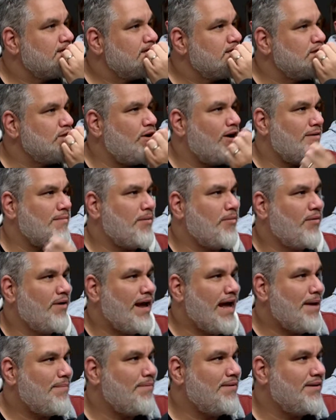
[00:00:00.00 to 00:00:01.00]
No, I remember what
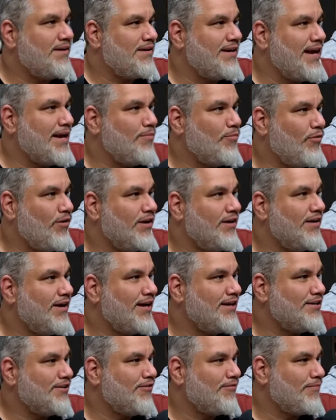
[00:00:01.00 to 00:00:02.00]
happened in game one. I
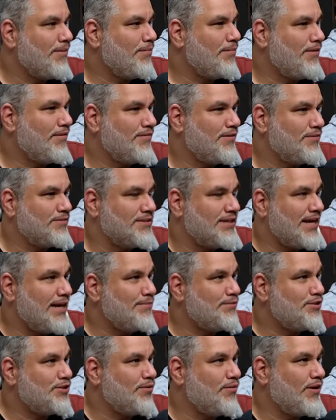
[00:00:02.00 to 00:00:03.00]
don't remember if there was a game
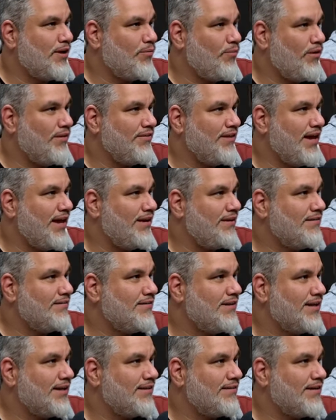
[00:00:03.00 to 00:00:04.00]
two or I won that.
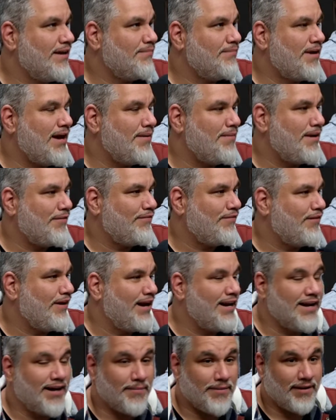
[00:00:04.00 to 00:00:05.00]
Like, I'm, I'm not
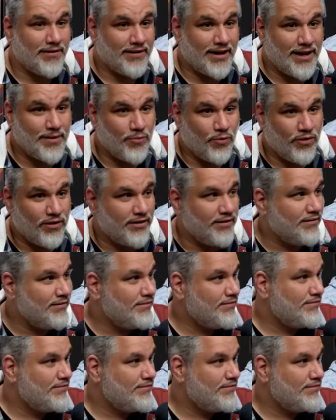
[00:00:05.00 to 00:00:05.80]
forgetting about game one.